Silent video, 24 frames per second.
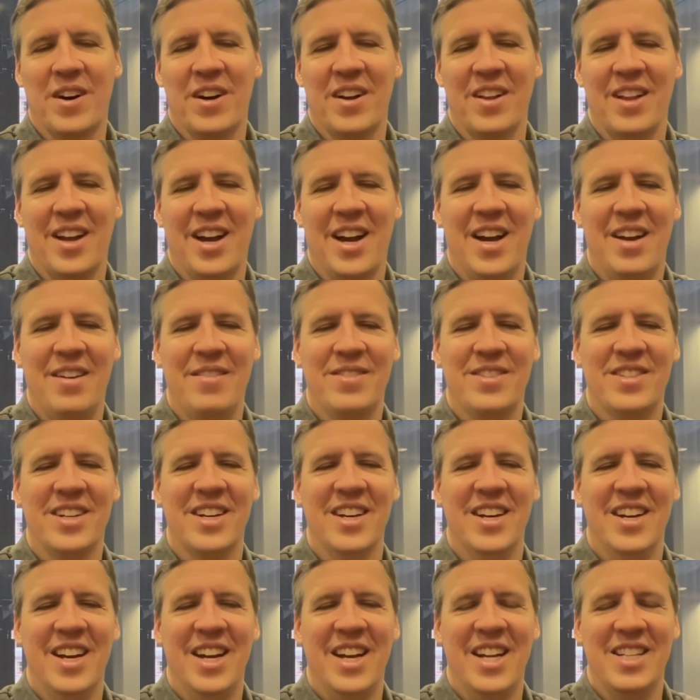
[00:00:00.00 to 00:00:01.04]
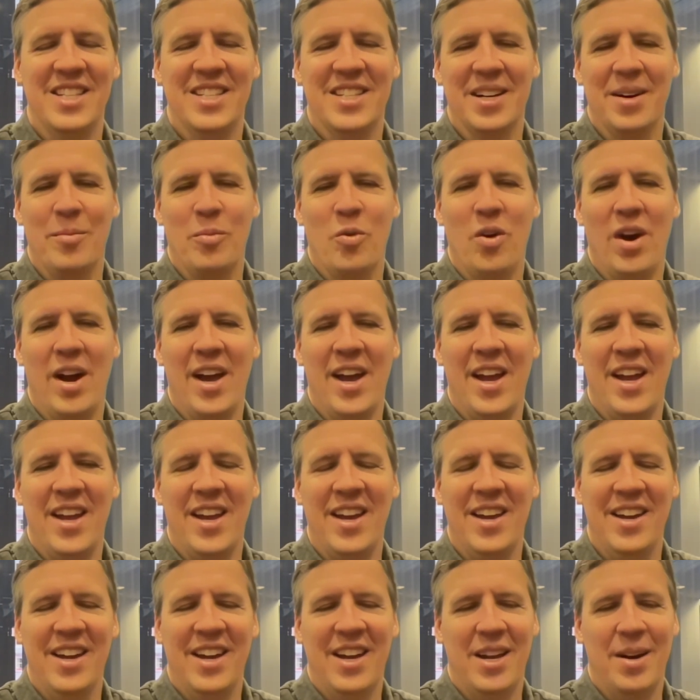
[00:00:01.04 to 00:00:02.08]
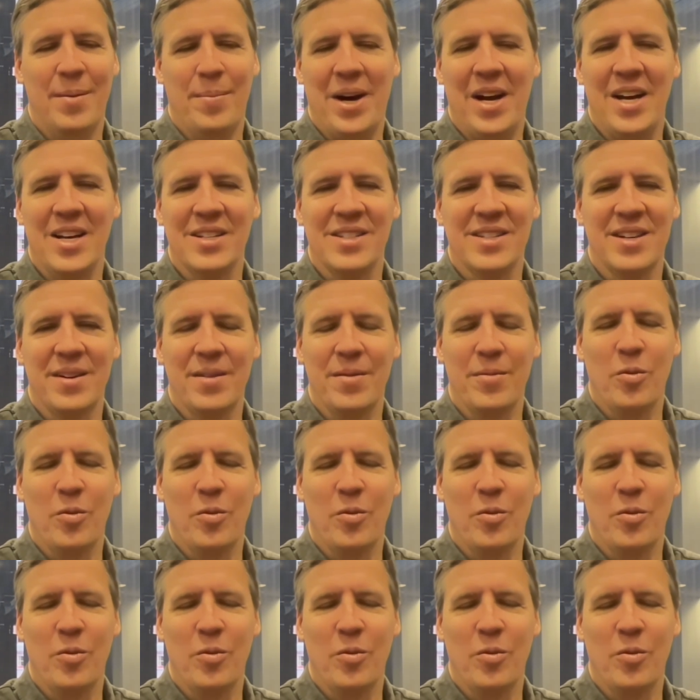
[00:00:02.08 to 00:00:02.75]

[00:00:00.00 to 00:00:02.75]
lives in some way, in a positive